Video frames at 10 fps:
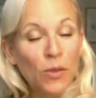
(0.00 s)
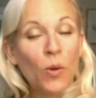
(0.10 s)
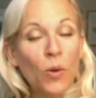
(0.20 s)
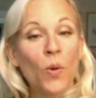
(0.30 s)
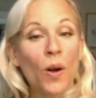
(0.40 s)

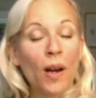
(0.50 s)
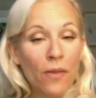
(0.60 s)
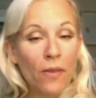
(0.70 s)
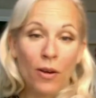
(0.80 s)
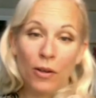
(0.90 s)
or
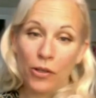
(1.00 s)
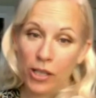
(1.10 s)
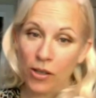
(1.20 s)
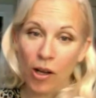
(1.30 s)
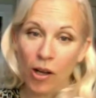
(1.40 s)
if you're
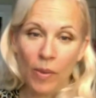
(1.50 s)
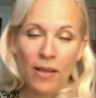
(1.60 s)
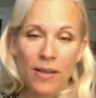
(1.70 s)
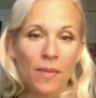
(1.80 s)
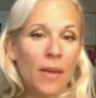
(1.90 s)
allergic to
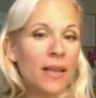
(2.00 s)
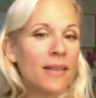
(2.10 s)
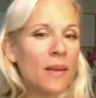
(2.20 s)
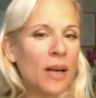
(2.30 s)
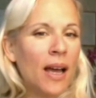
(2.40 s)
almonds, to make
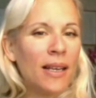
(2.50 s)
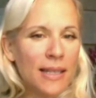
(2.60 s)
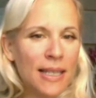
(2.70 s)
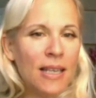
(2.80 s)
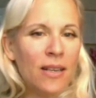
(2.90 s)
some kind of
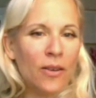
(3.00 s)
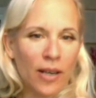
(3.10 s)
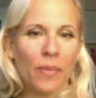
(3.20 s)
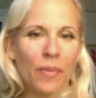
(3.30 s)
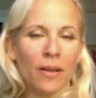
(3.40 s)
seed or
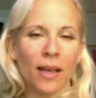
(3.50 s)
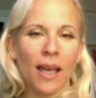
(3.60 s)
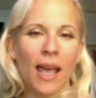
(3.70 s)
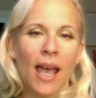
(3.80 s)
nut milk.